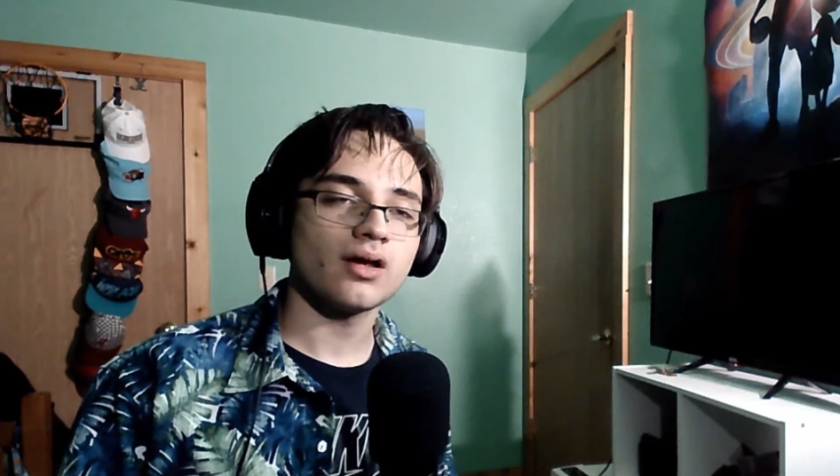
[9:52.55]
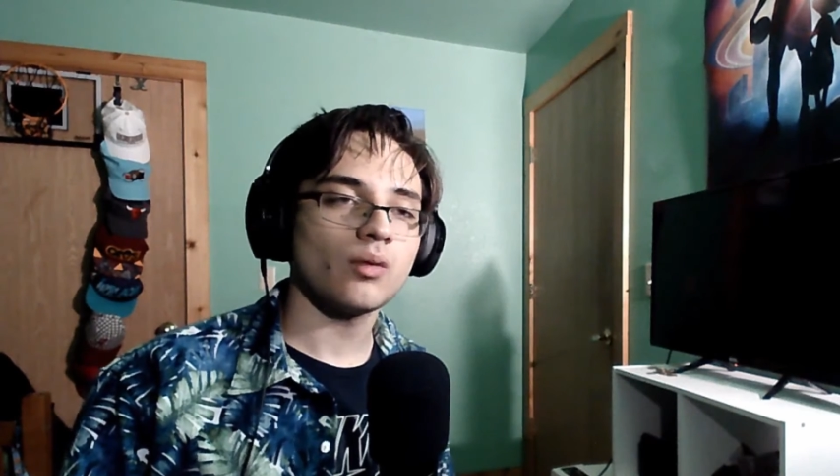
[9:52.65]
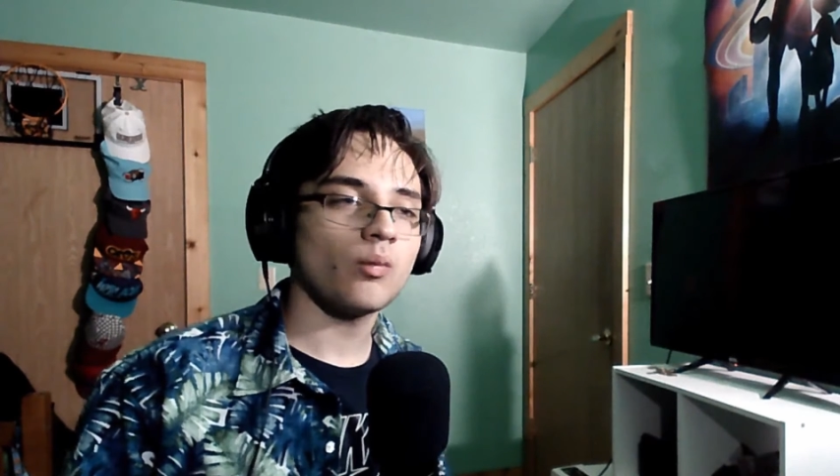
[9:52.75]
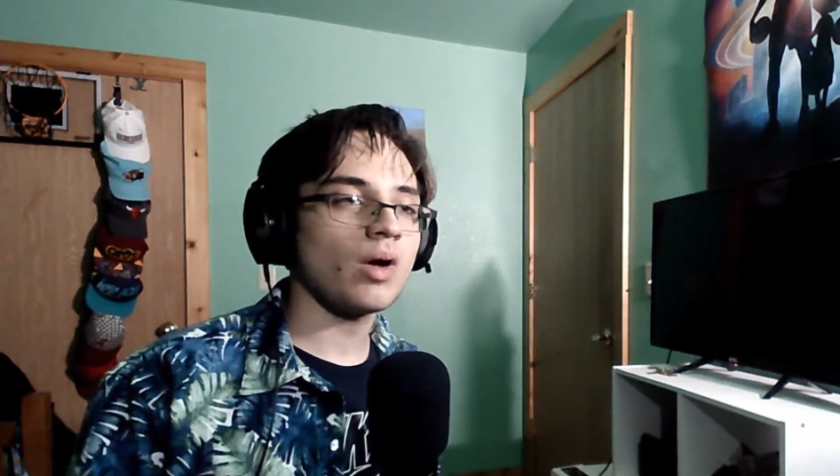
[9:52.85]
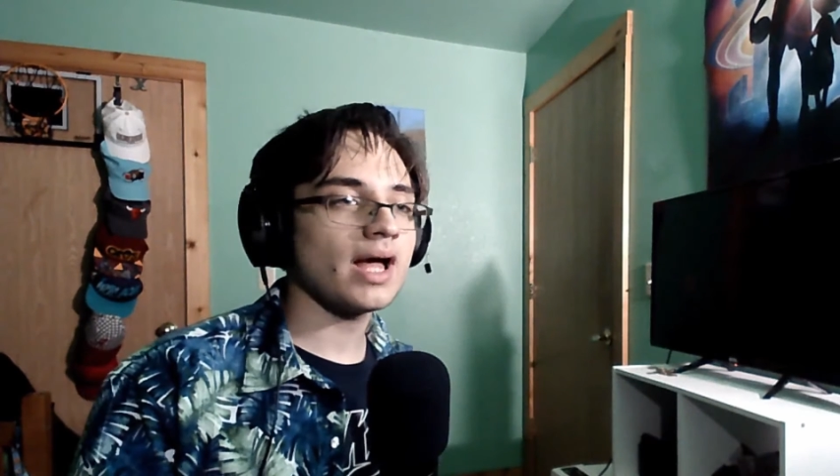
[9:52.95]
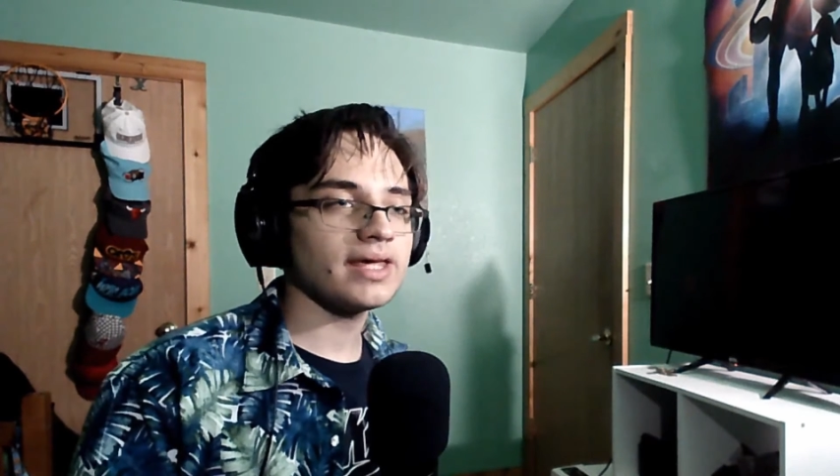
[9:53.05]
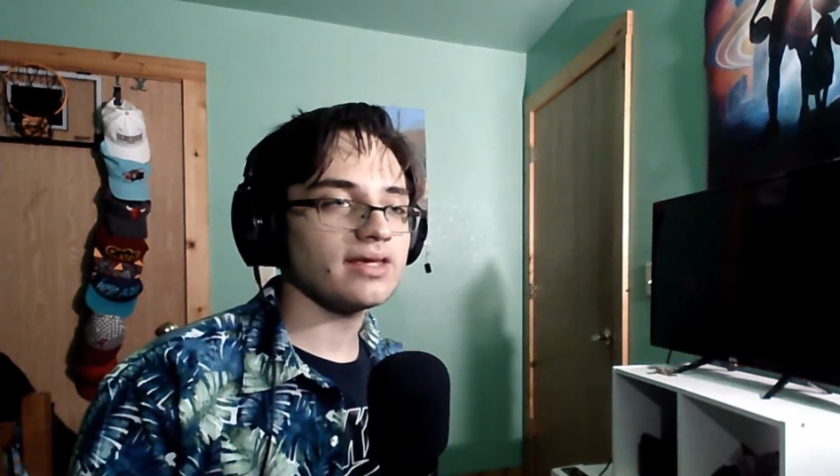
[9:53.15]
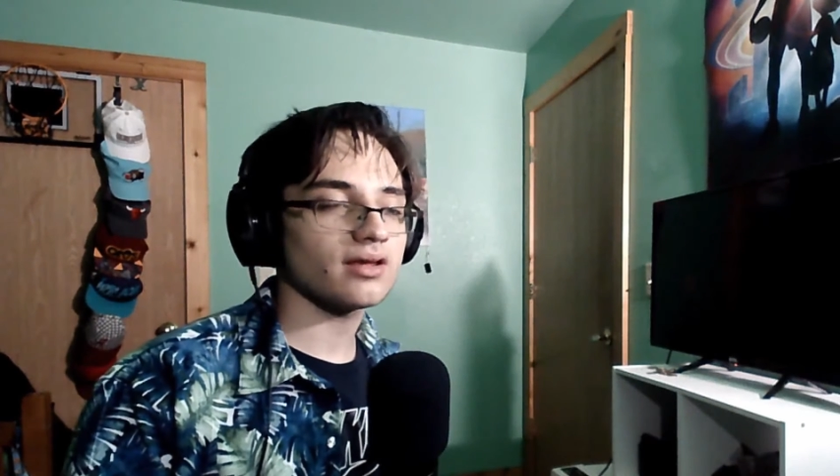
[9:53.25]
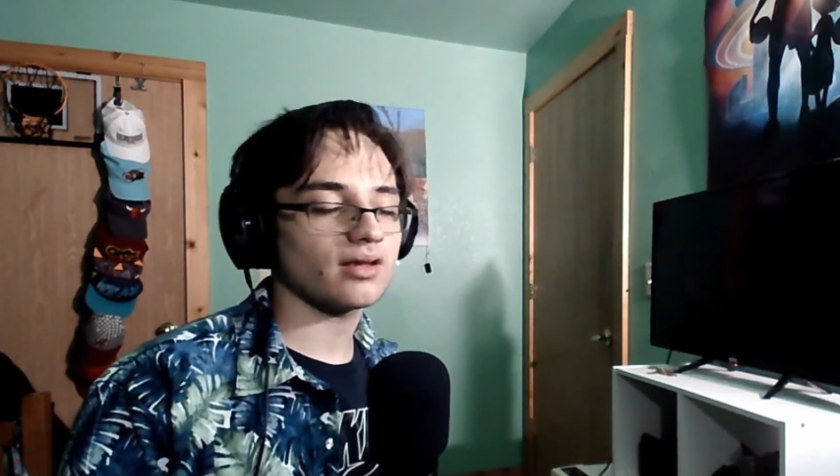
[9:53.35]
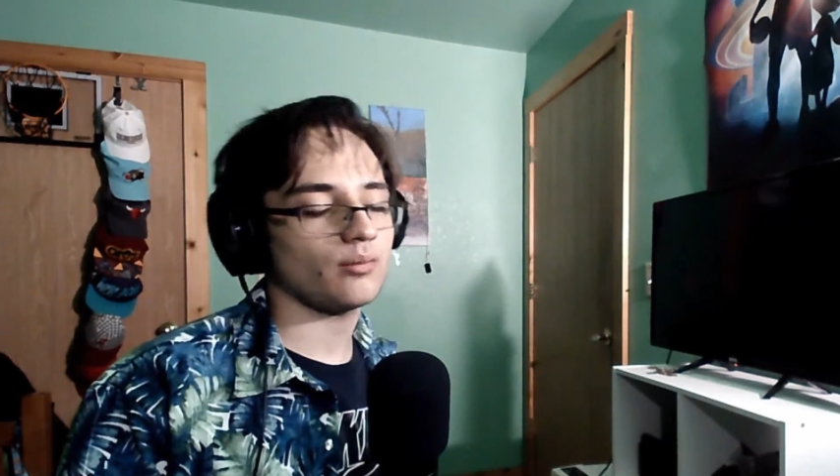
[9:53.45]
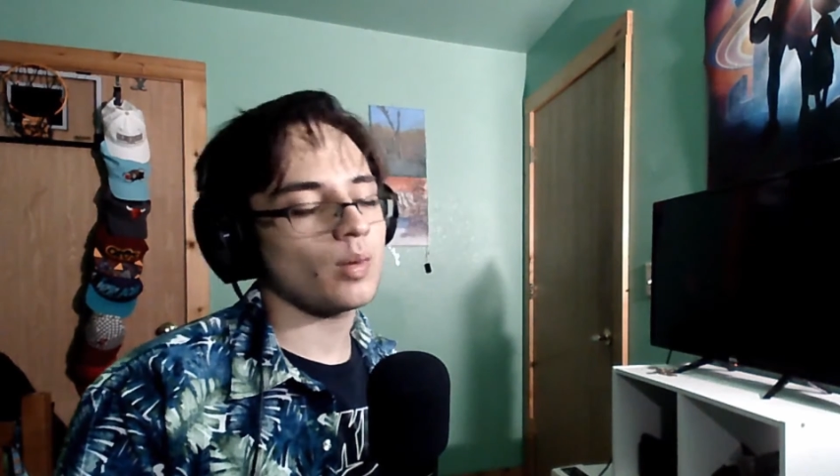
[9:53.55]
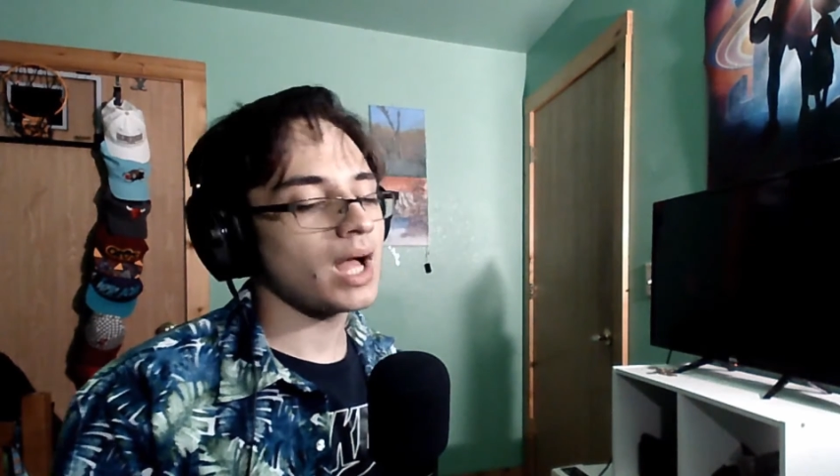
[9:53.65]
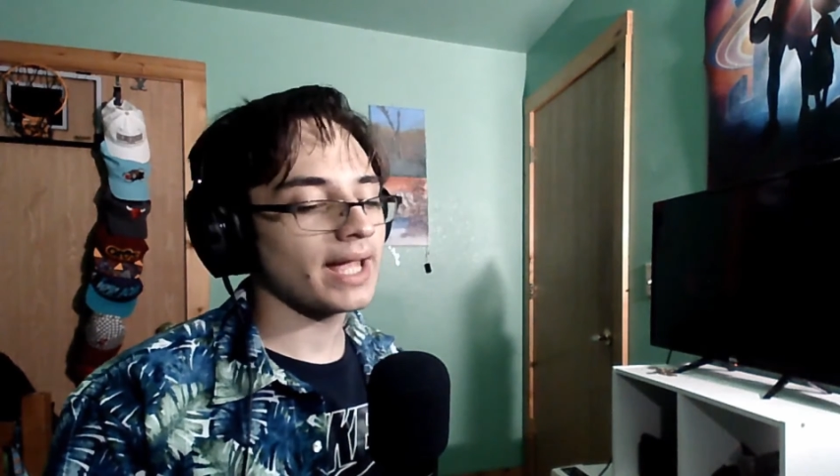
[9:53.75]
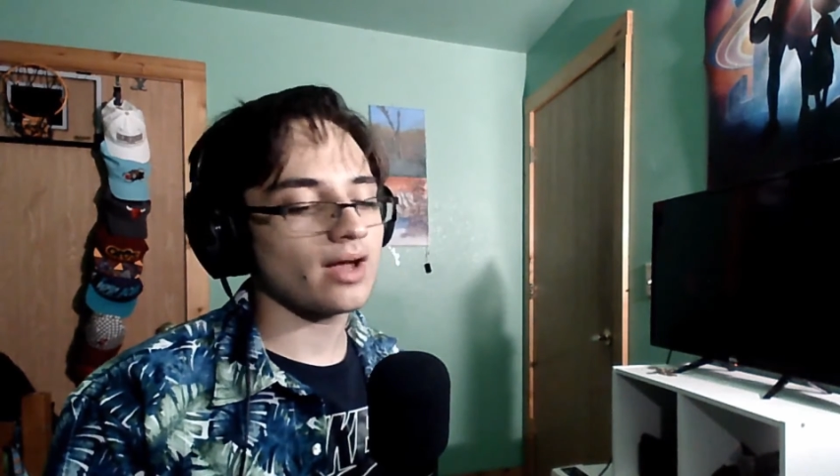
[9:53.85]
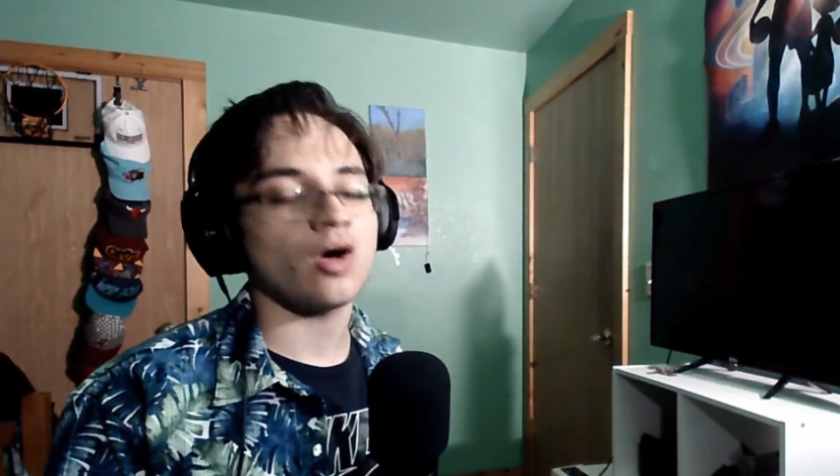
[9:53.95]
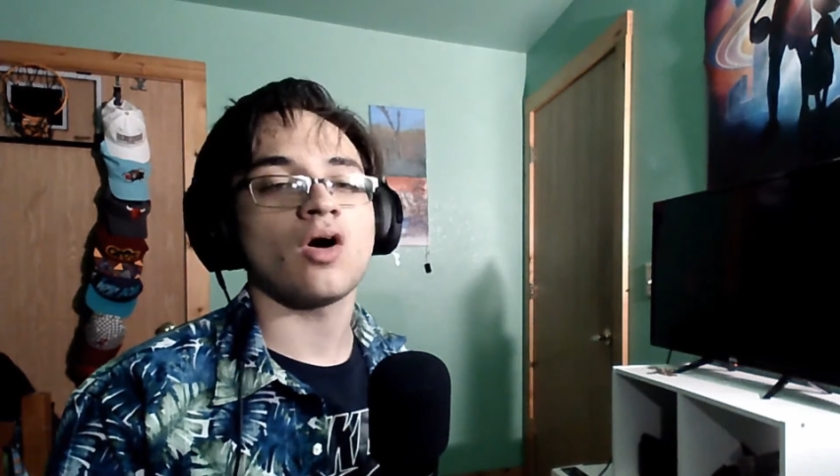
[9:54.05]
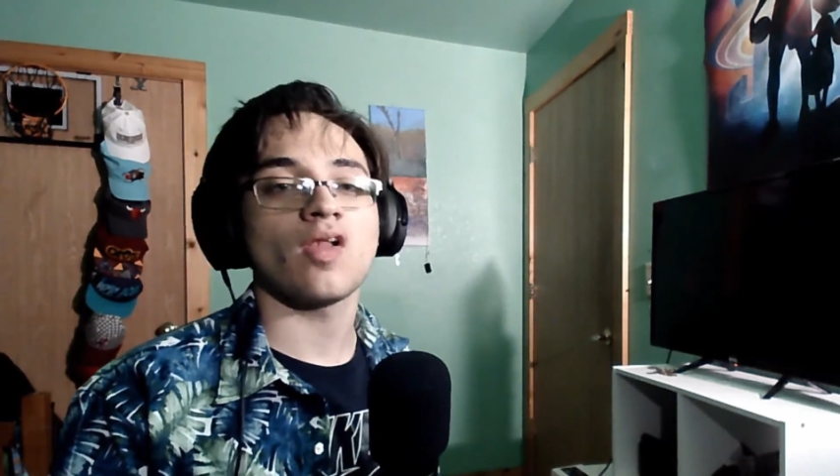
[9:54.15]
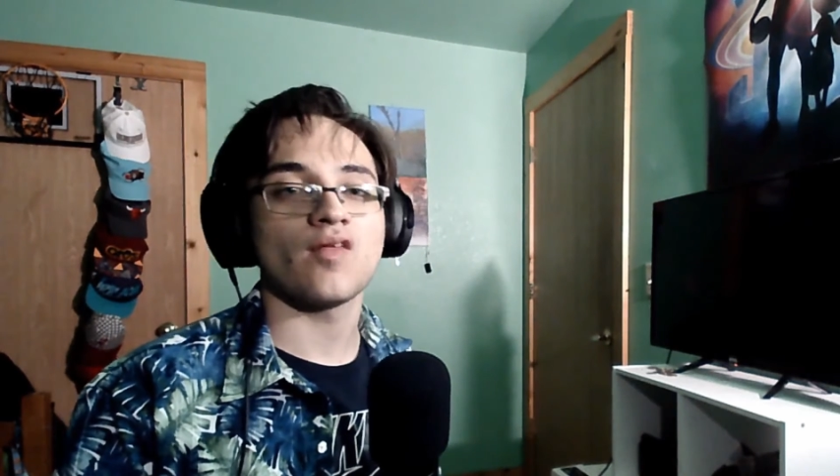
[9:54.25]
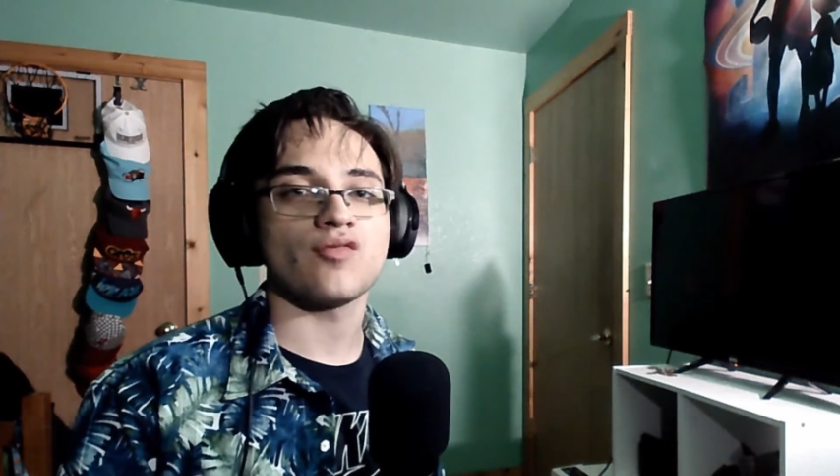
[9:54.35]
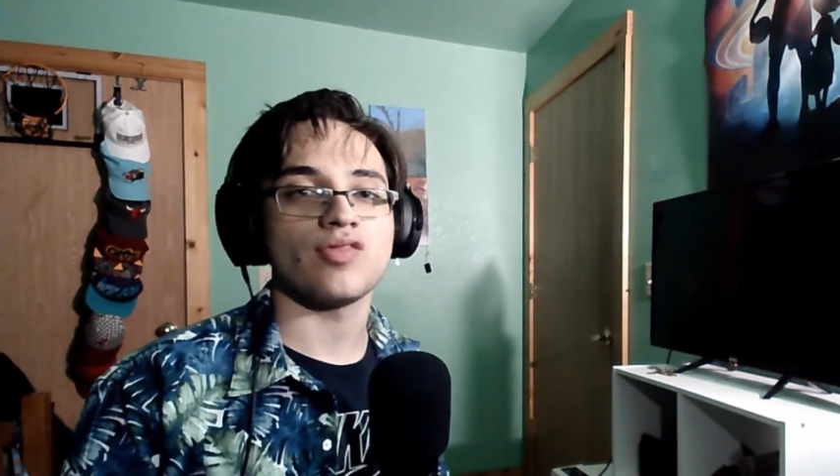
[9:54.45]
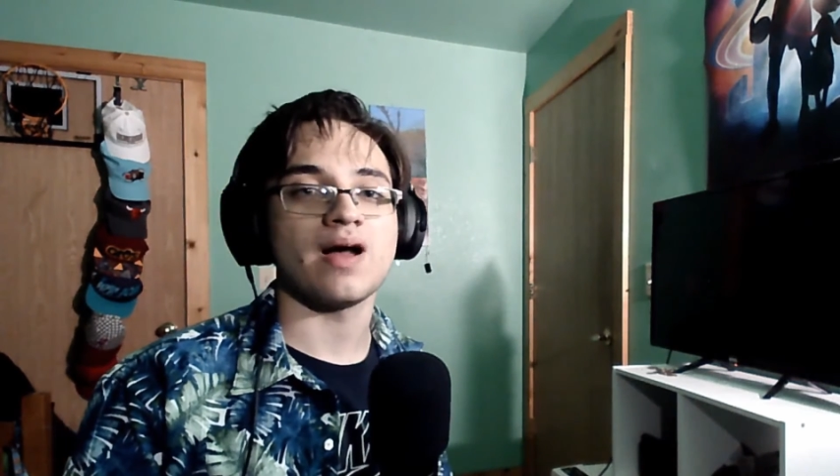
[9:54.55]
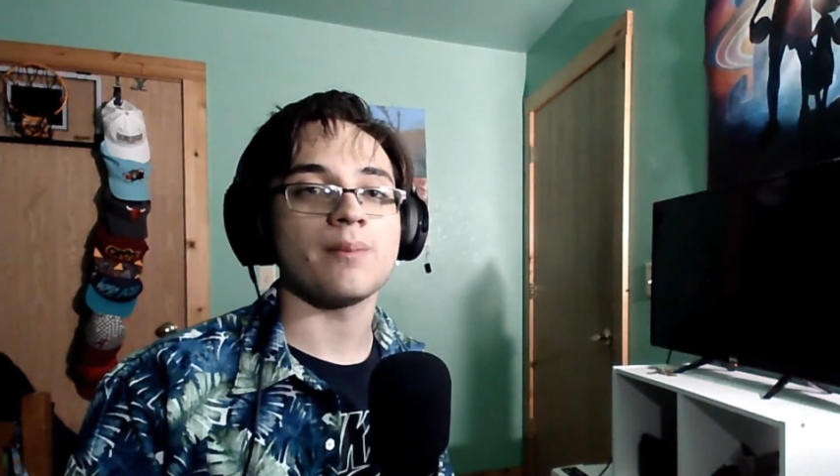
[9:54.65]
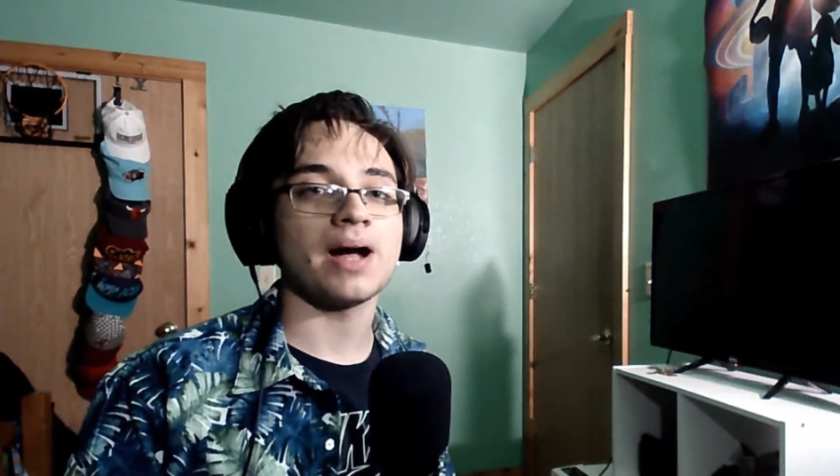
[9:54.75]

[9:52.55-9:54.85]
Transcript: Why all of them?